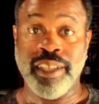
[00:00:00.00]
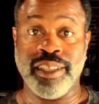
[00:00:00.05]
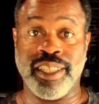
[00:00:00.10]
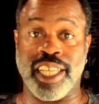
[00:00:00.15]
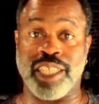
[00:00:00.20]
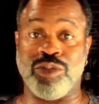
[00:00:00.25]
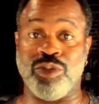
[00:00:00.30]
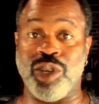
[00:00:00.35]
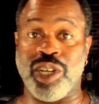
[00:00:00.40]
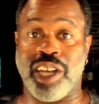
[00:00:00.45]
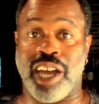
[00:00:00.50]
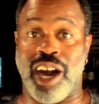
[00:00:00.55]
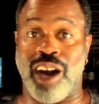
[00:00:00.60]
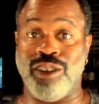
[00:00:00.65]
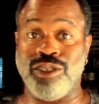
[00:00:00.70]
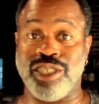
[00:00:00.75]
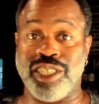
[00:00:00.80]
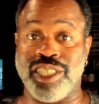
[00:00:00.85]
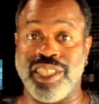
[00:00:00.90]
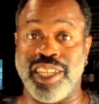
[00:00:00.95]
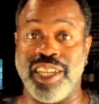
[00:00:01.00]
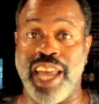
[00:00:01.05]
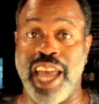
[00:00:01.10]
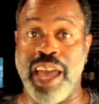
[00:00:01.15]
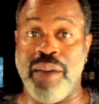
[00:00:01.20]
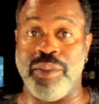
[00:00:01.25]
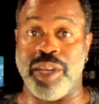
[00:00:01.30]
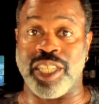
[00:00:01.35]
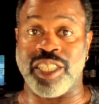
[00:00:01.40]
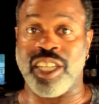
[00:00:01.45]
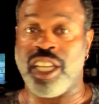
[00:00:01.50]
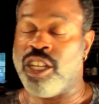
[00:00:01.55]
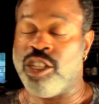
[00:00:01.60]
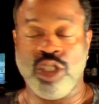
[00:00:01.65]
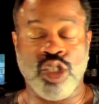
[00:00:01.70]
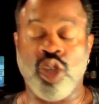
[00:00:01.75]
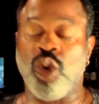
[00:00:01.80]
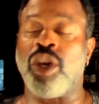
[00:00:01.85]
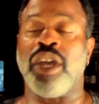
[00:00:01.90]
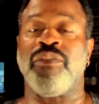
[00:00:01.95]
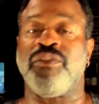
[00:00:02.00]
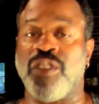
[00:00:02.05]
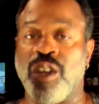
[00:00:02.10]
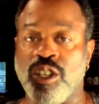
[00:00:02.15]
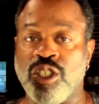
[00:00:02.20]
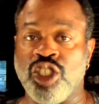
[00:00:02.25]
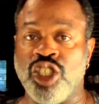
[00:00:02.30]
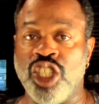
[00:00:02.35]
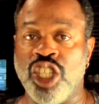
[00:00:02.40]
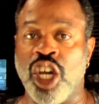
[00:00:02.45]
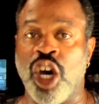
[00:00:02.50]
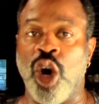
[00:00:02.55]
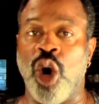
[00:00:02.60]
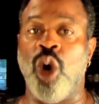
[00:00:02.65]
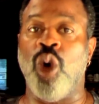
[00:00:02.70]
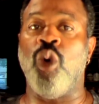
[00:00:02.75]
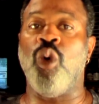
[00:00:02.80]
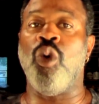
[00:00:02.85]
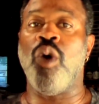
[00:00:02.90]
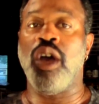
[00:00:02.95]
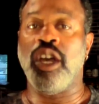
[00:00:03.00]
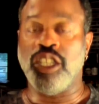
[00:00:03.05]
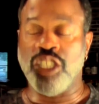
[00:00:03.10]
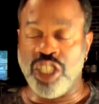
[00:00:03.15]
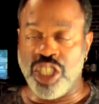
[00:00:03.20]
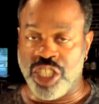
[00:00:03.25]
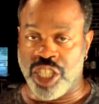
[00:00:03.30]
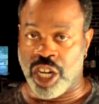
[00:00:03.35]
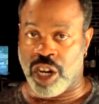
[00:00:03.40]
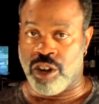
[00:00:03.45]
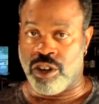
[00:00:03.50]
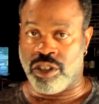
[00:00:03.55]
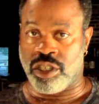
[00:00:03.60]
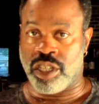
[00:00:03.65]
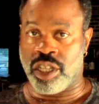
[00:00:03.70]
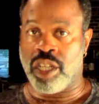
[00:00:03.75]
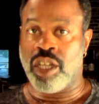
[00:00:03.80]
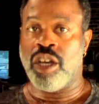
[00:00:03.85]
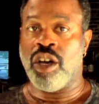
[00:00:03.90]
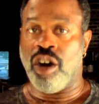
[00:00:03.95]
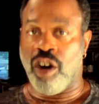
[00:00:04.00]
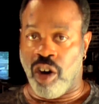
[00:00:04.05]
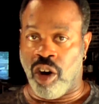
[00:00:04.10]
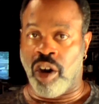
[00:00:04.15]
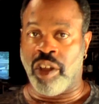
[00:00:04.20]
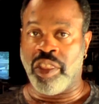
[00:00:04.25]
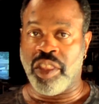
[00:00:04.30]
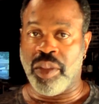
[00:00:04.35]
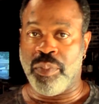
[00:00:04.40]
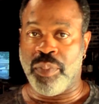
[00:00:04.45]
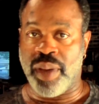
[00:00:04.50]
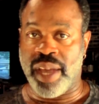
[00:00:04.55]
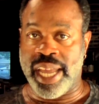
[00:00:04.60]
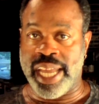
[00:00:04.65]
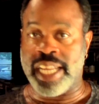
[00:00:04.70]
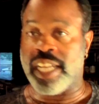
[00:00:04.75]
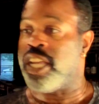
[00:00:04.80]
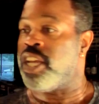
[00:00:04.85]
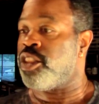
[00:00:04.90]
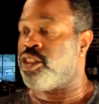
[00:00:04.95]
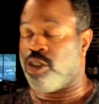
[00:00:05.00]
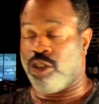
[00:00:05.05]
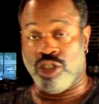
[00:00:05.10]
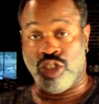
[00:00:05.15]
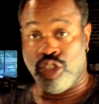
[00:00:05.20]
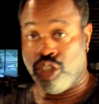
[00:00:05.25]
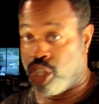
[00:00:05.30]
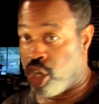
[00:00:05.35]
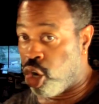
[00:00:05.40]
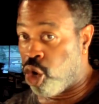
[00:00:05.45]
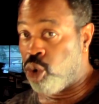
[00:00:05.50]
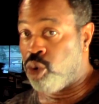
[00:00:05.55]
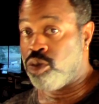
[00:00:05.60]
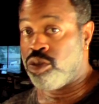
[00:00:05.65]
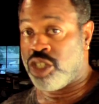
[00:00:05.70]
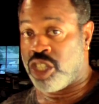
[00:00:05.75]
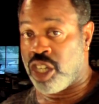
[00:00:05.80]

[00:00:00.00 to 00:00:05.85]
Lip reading: That's what causes the damage. So if there's no dirt on the paint, there's no